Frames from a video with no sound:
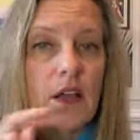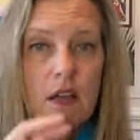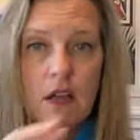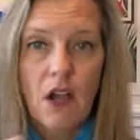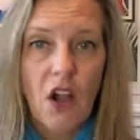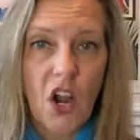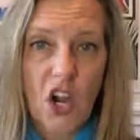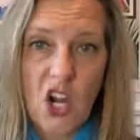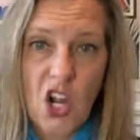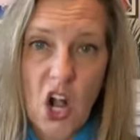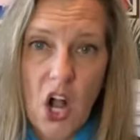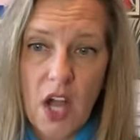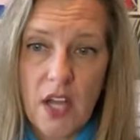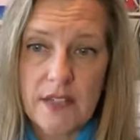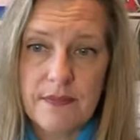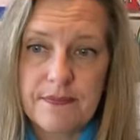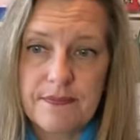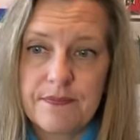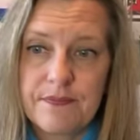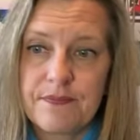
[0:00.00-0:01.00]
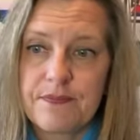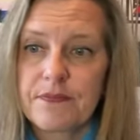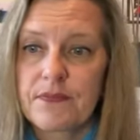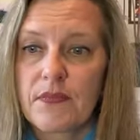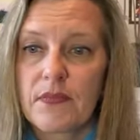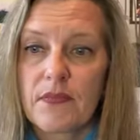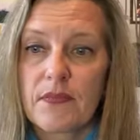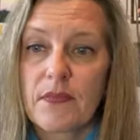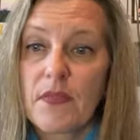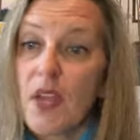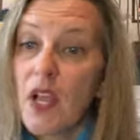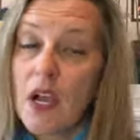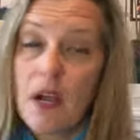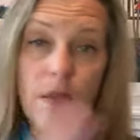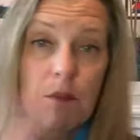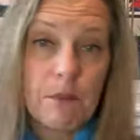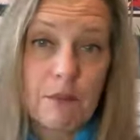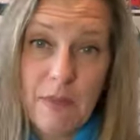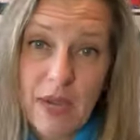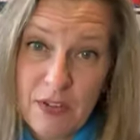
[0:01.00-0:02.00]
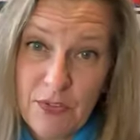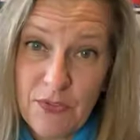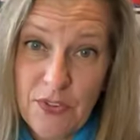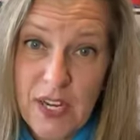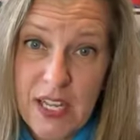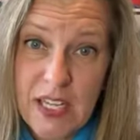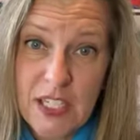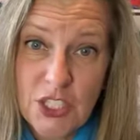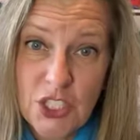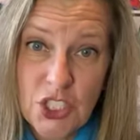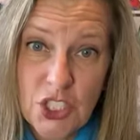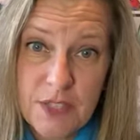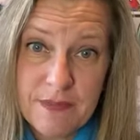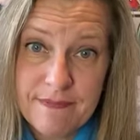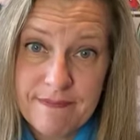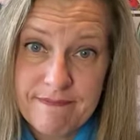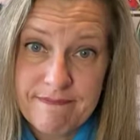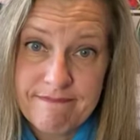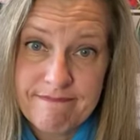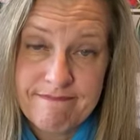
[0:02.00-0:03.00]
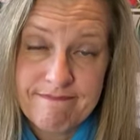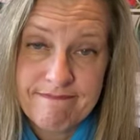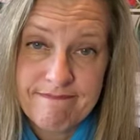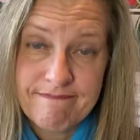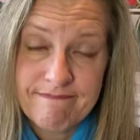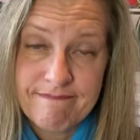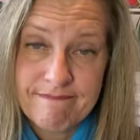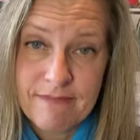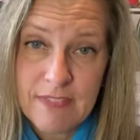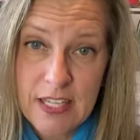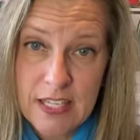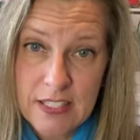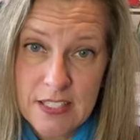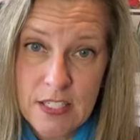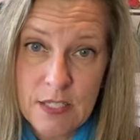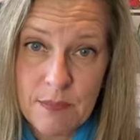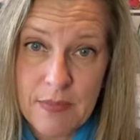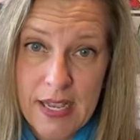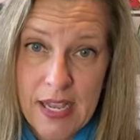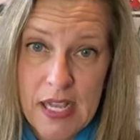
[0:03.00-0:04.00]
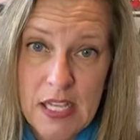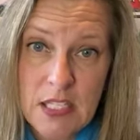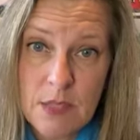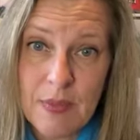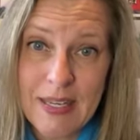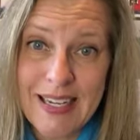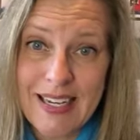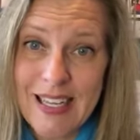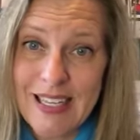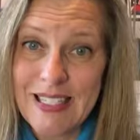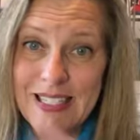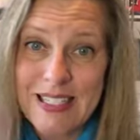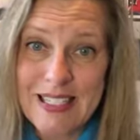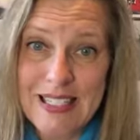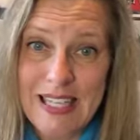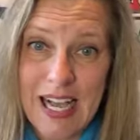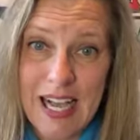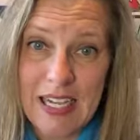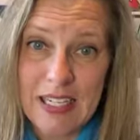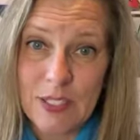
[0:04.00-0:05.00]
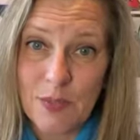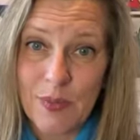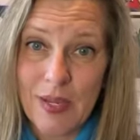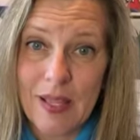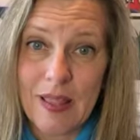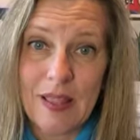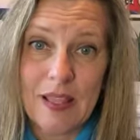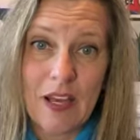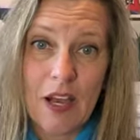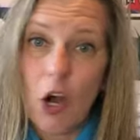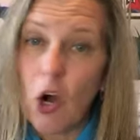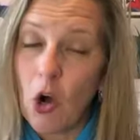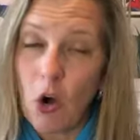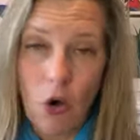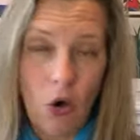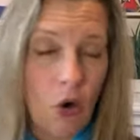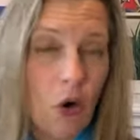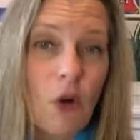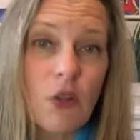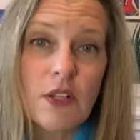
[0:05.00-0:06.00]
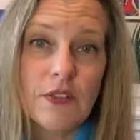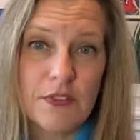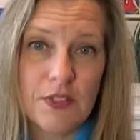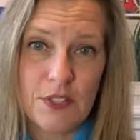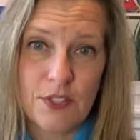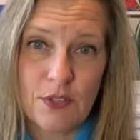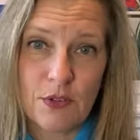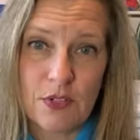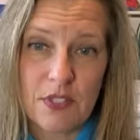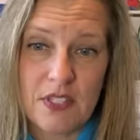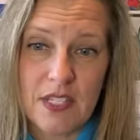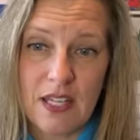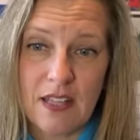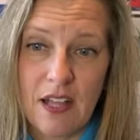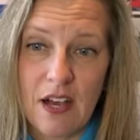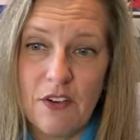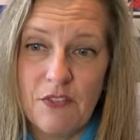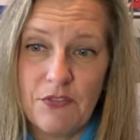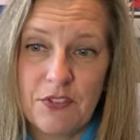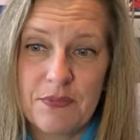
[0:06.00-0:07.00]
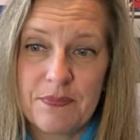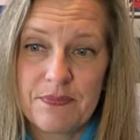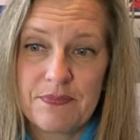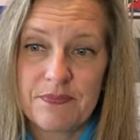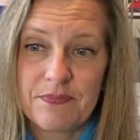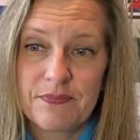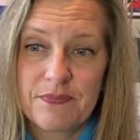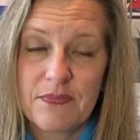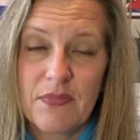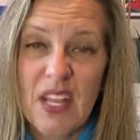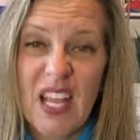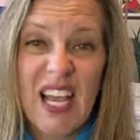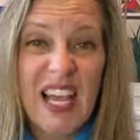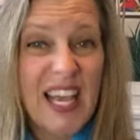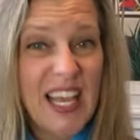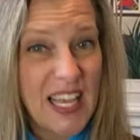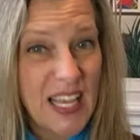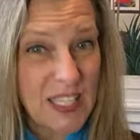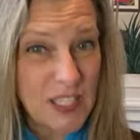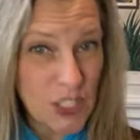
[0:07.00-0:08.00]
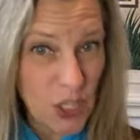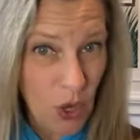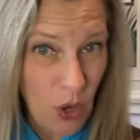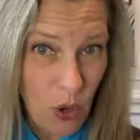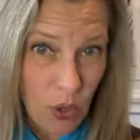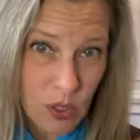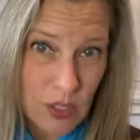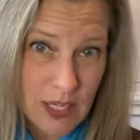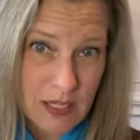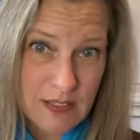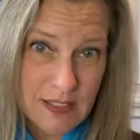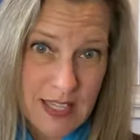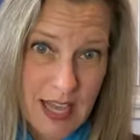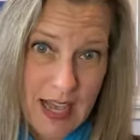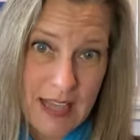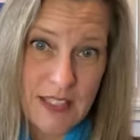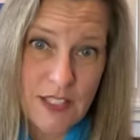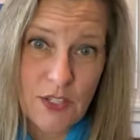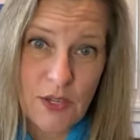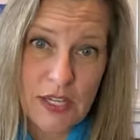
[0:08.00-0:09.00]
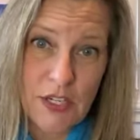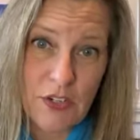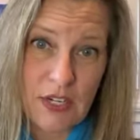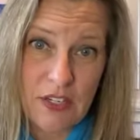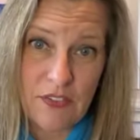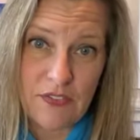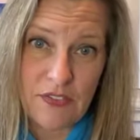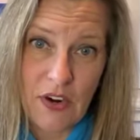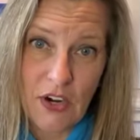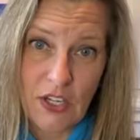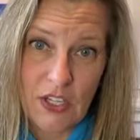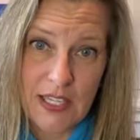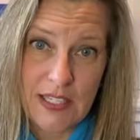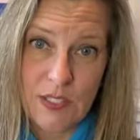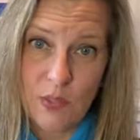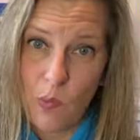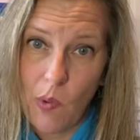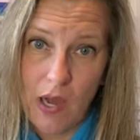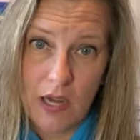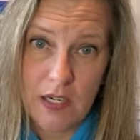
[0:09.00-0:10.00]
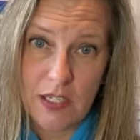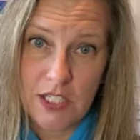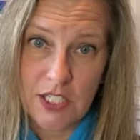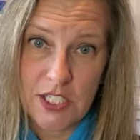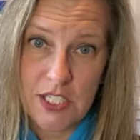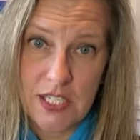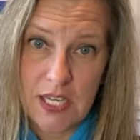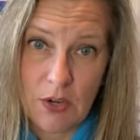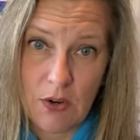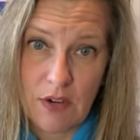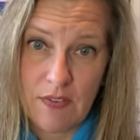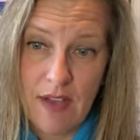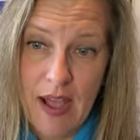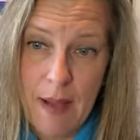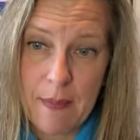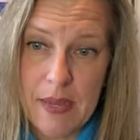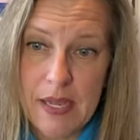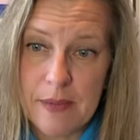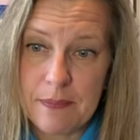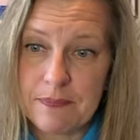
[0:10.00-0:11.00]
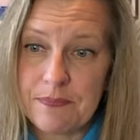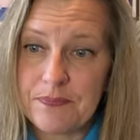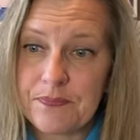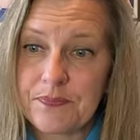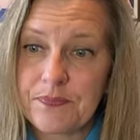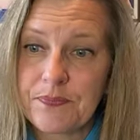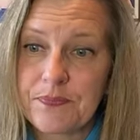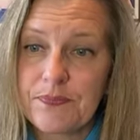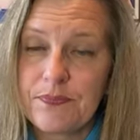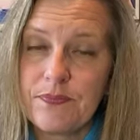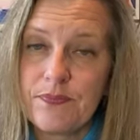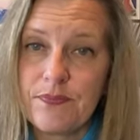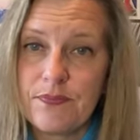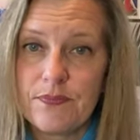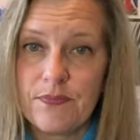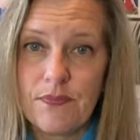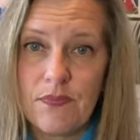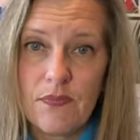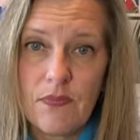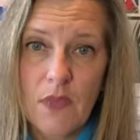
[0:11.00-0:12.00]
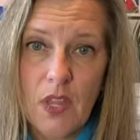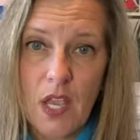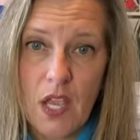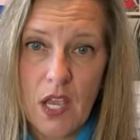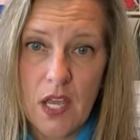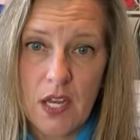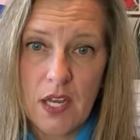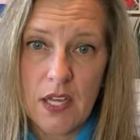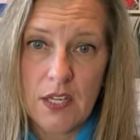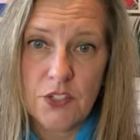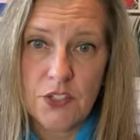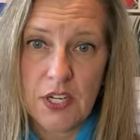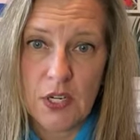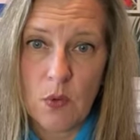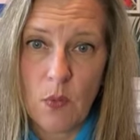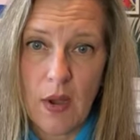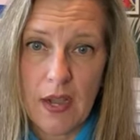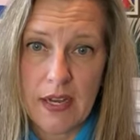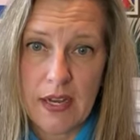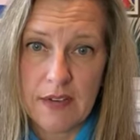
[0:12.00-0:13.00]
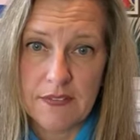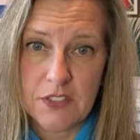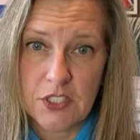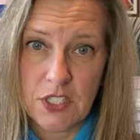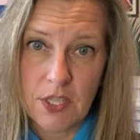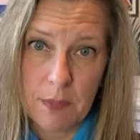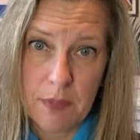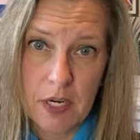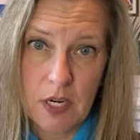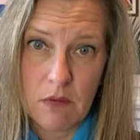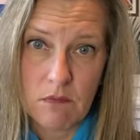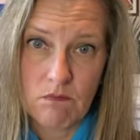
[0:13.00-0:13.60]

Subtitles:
are gone. My fridge, thanks to my husband, is stocked with all of the sodas I love. It's cold outside, so I drink far less water just out of habit, and I drink wine after supper.